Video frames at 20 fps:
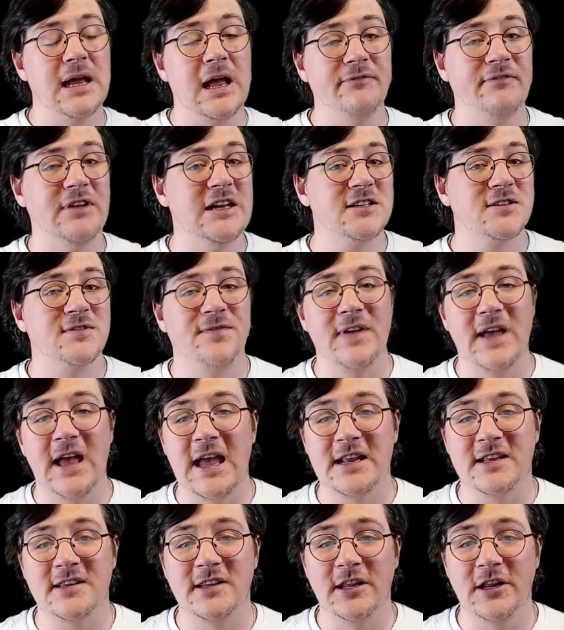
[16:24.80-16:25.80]
that's
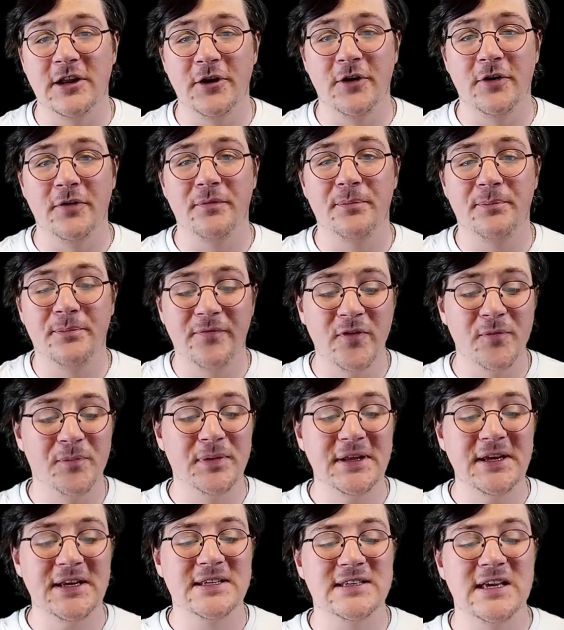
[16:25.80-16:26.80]
fair, you know. The
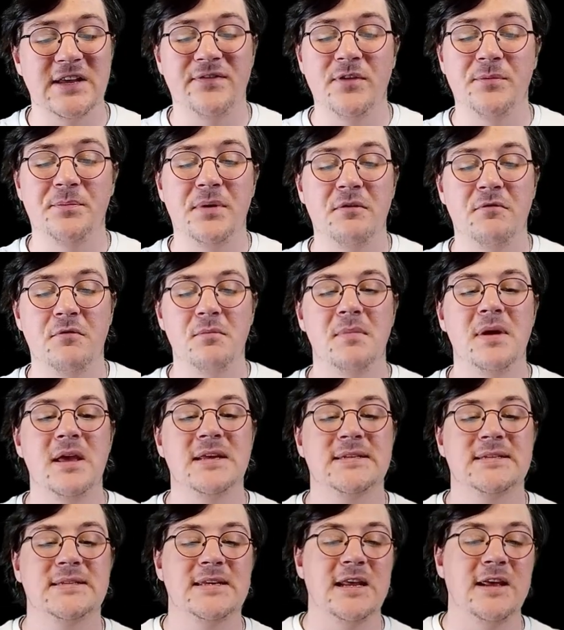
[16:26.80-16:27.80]
police said they'd be
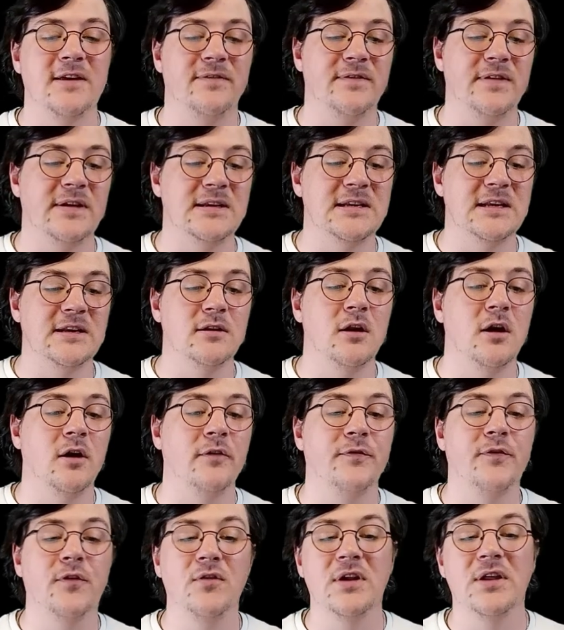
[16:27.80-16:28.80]
remiss if they did
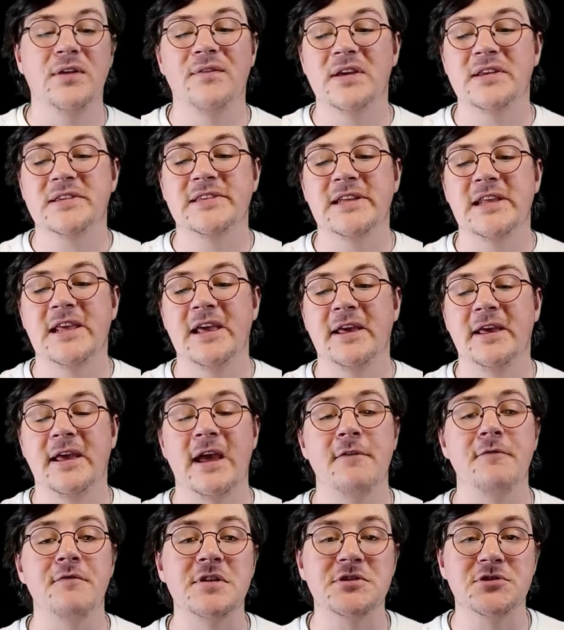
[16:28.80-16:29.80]
not thoroughly investigate
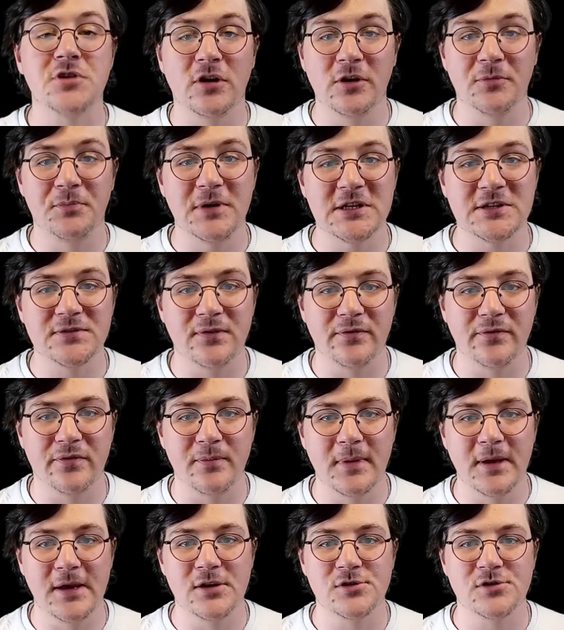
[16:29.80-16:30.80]
every solid piece of
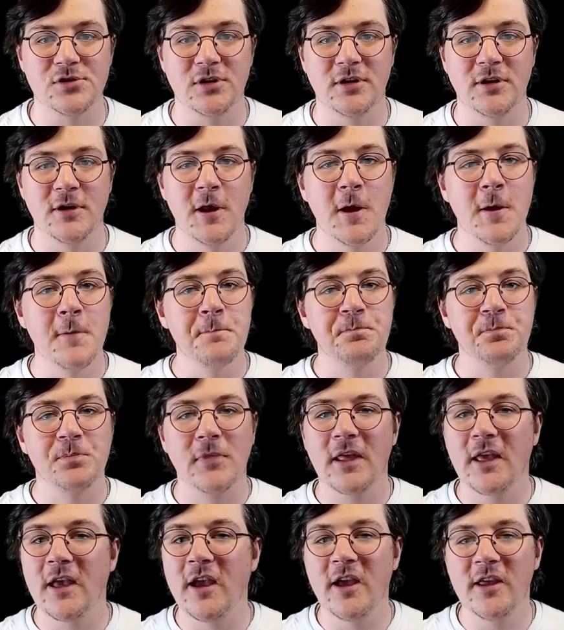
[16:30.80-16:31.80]
information.
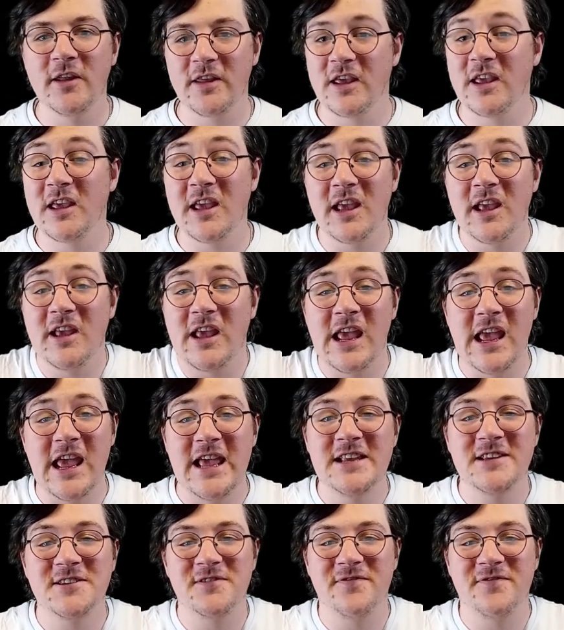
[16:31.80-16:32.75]
And it is